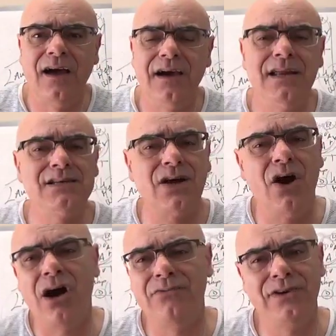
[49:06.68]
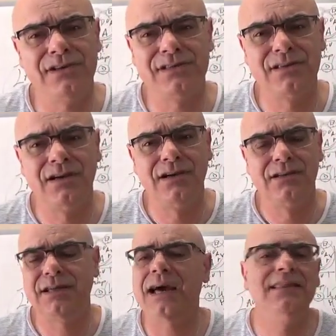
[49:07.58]
it is obvious
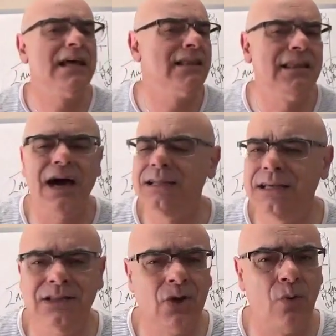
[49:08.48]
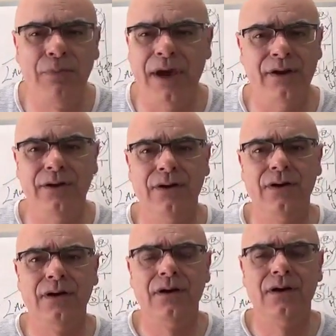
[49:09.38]
that I didn't know better.
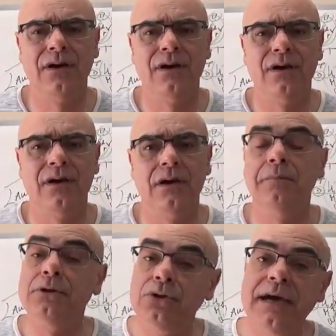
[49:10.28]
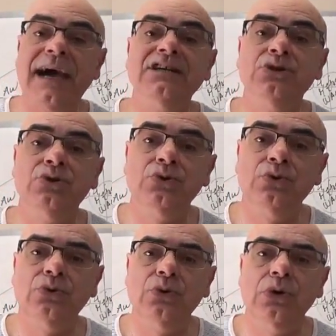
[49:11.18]
But today I do.
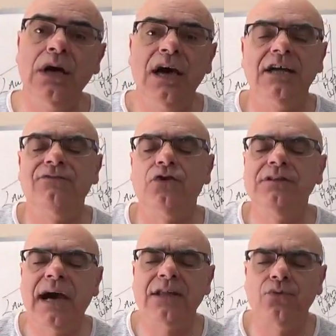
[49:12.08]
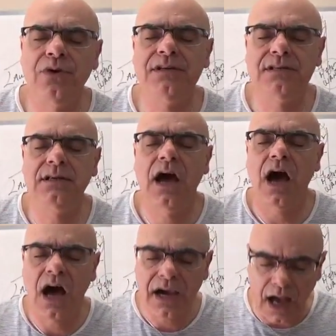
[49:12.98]
And for that reason,
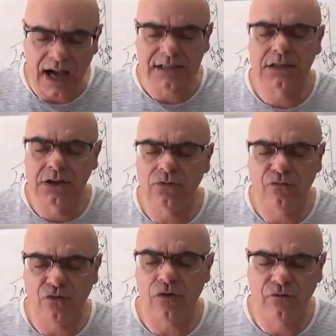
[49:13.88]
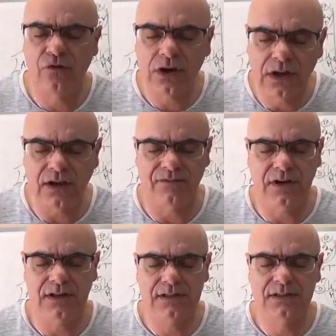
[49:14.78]
I ask you for
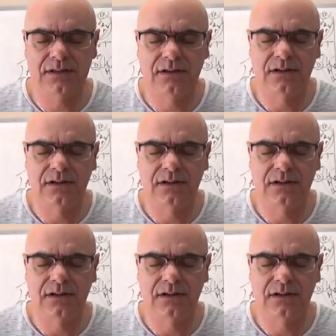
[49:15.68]
forgiveness.